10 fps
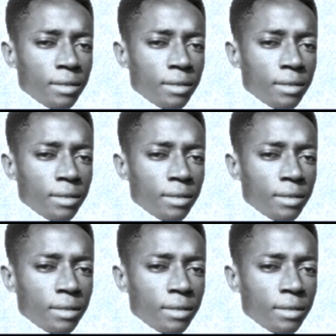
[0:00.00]

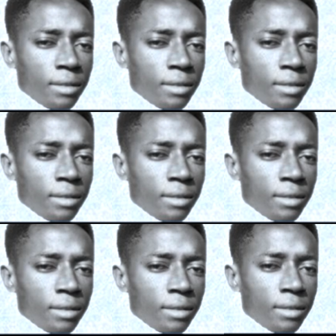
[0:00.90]

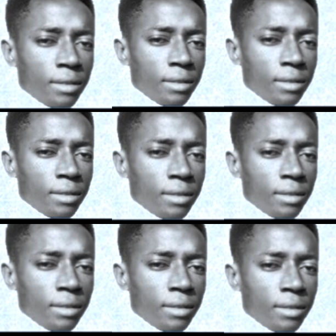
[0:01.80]

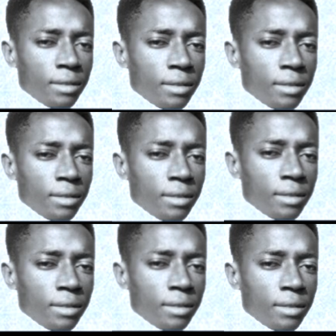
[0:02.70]

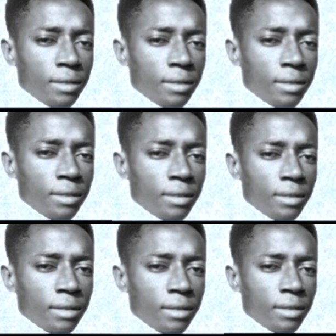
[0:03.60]

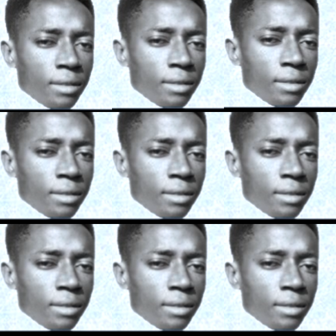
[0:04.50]
No words are spoken by the person on screen.